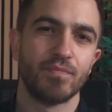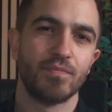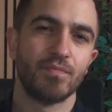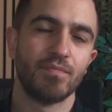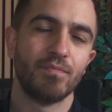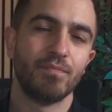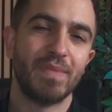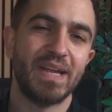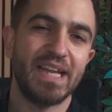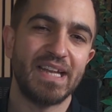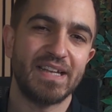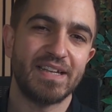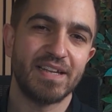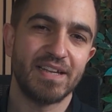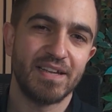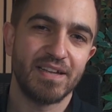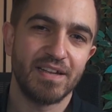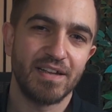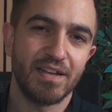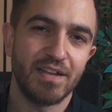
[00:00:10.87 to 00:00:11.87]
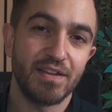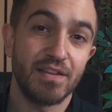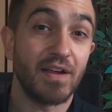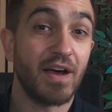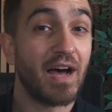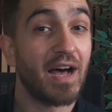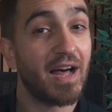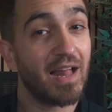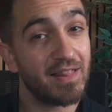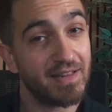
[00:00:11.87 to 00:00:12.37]
meet the
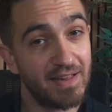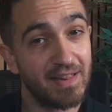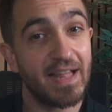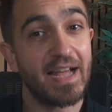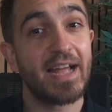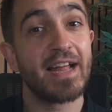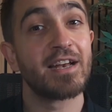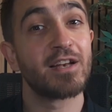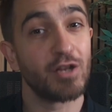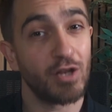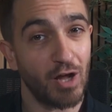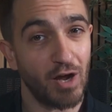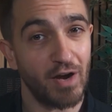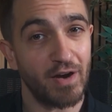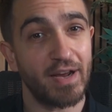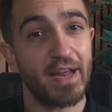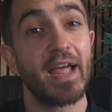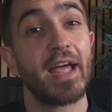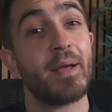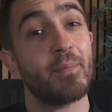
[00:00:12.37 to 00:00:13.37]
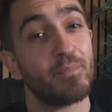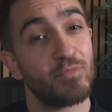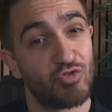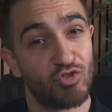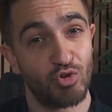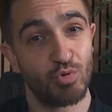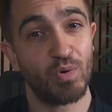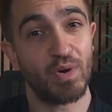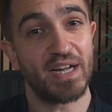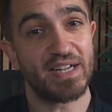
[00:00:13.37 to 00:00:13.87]
Hollyland Lark
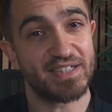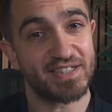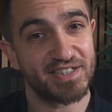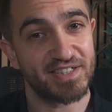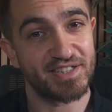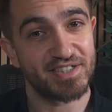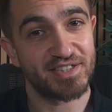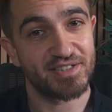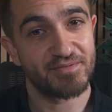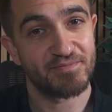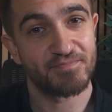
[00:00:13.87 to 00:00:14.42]
M2S.